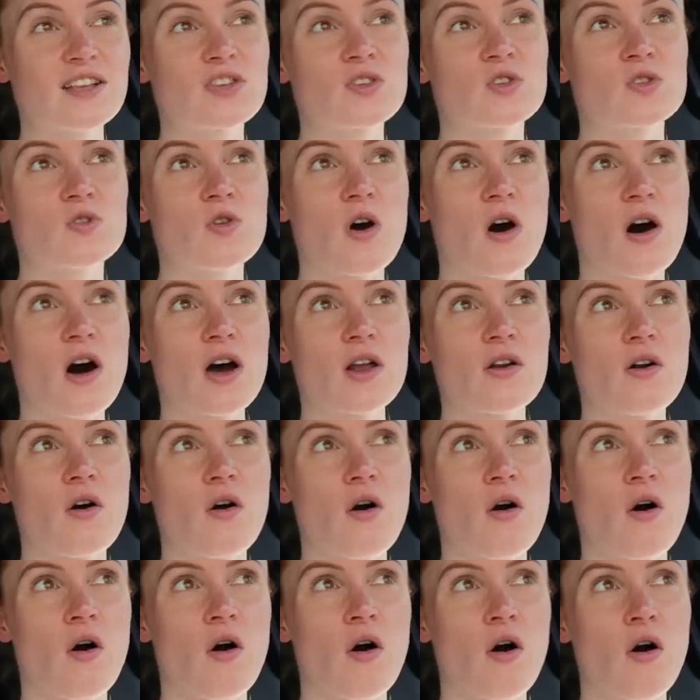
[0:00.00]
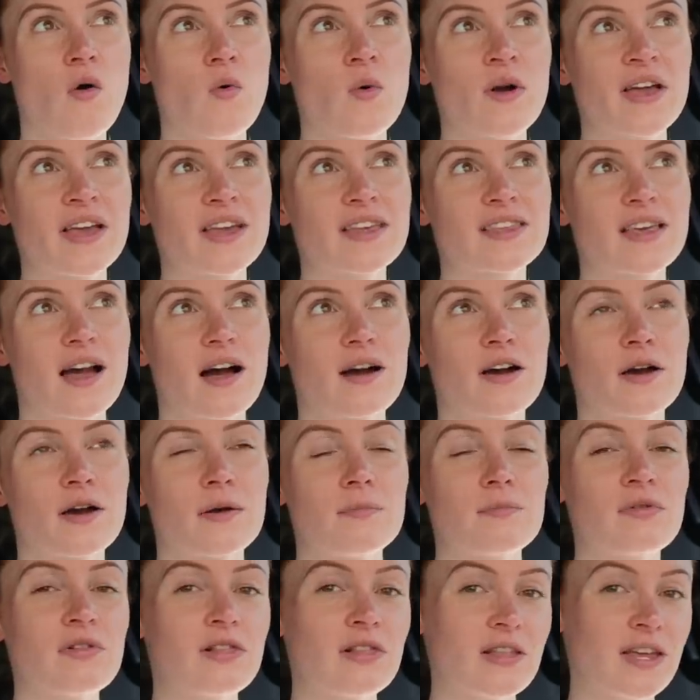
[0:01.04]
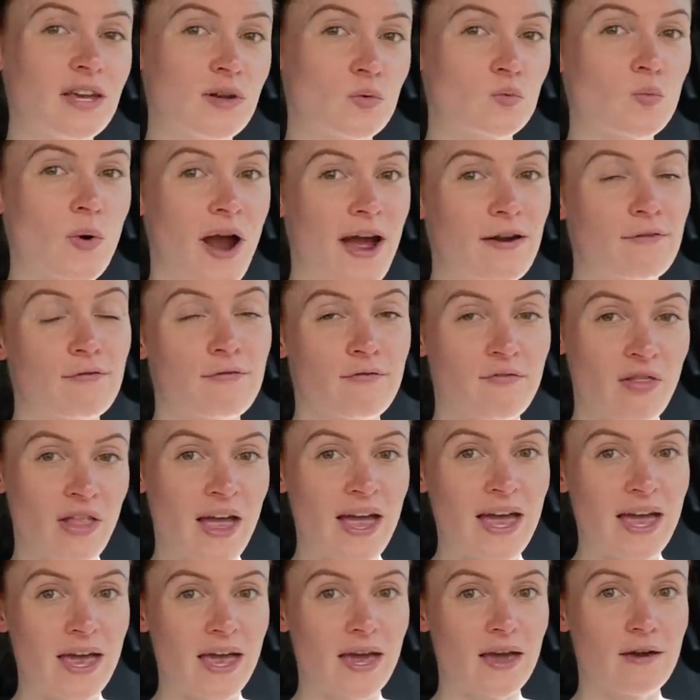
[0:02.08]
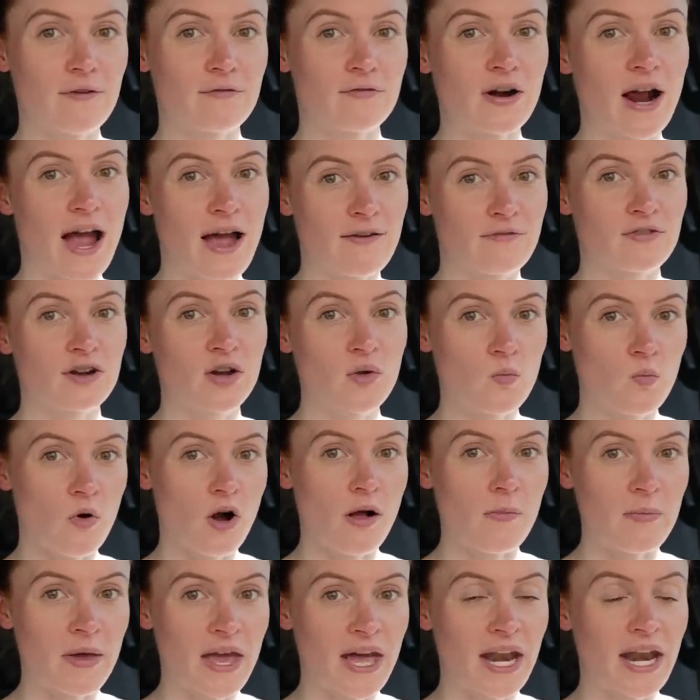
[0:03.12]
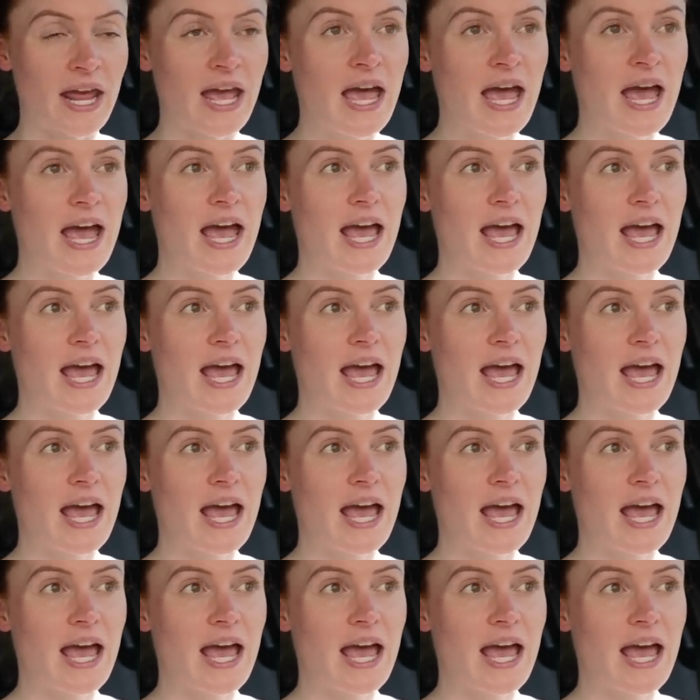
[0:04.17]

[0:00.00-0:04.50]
it's not always a complete red flag for every woman